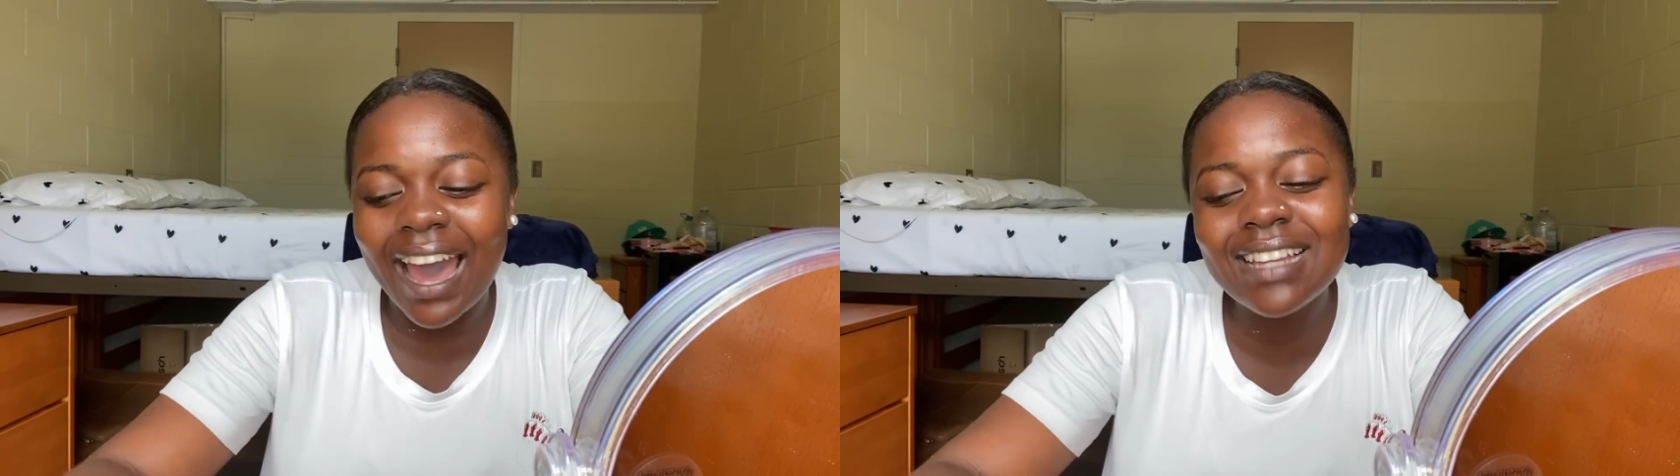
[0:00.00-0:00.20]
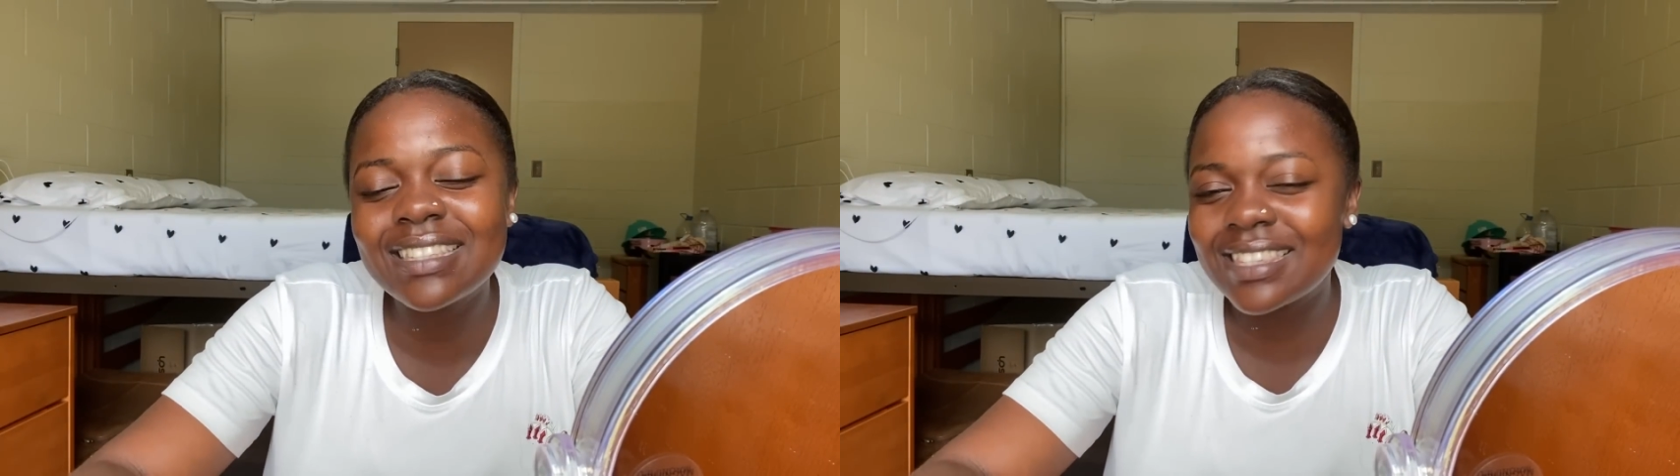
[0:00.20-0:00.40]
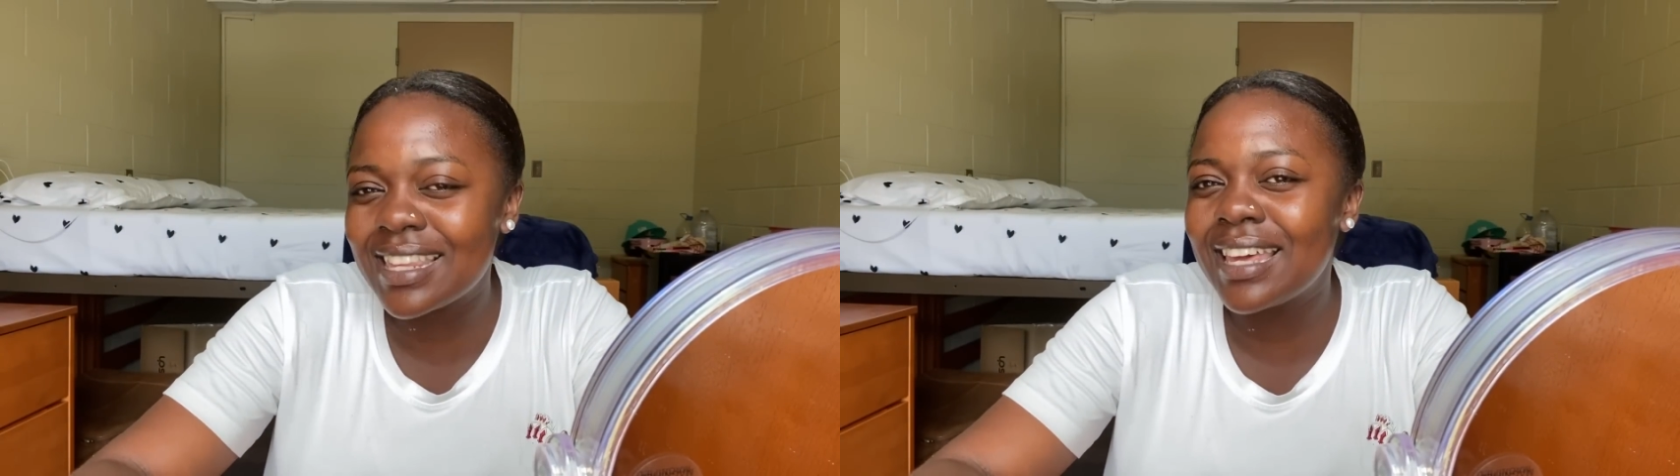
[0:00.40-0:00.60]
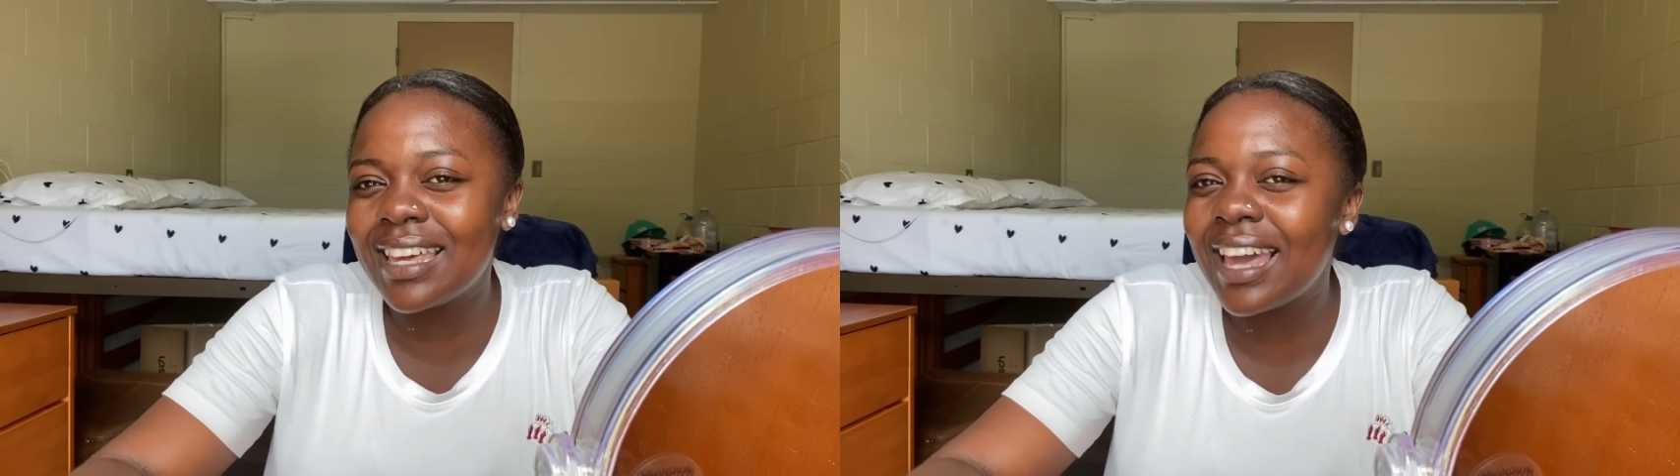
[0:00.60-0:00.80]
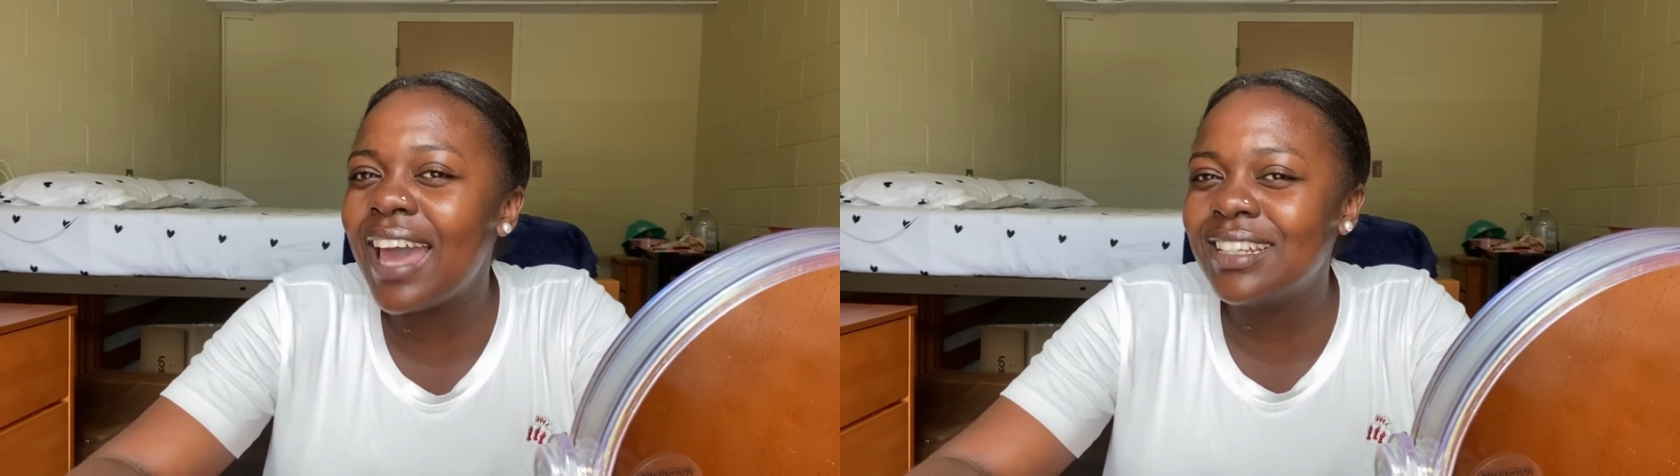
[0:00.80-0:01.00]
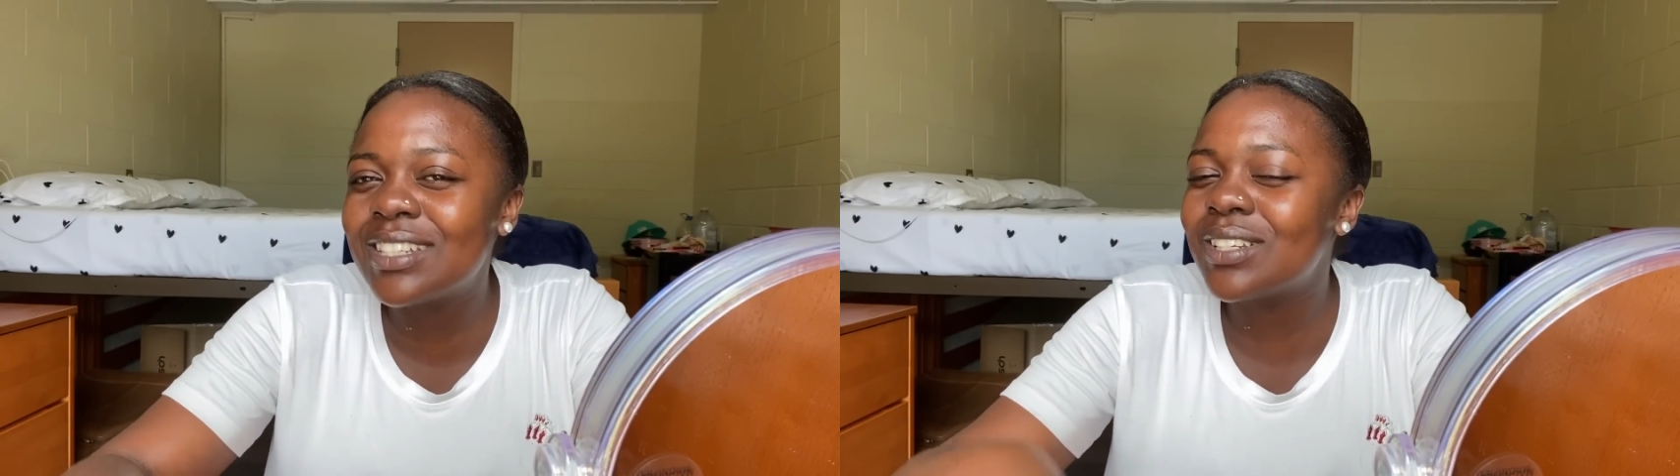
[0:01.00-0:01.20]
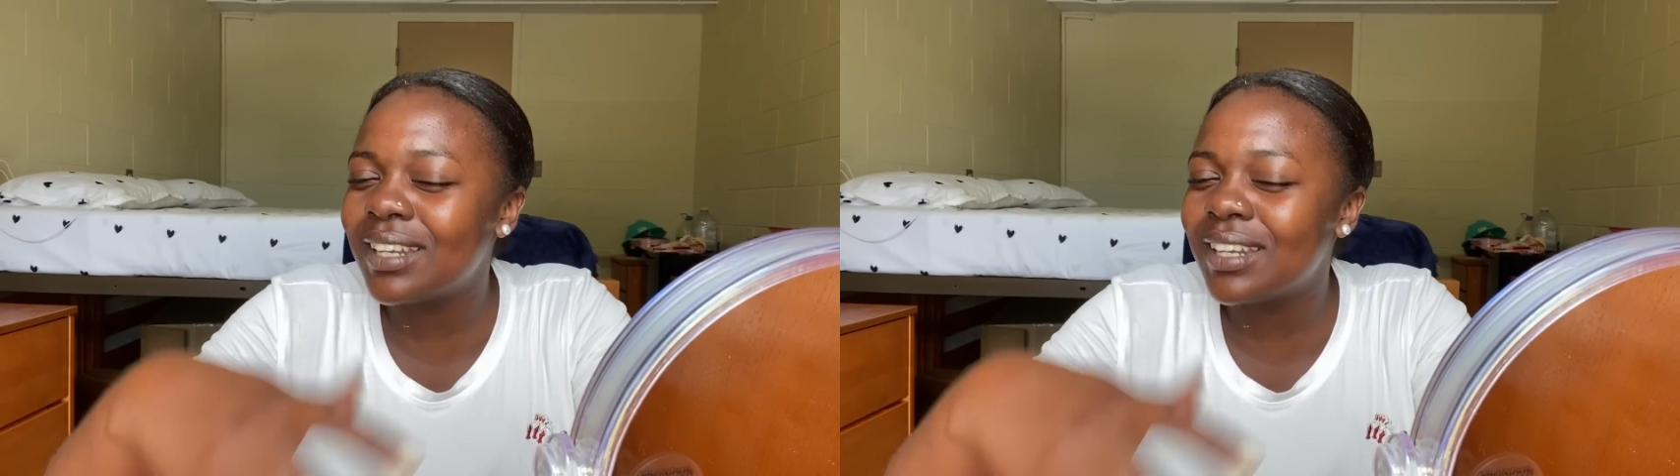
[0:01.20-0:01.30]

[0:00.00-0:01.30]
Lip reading: I see it,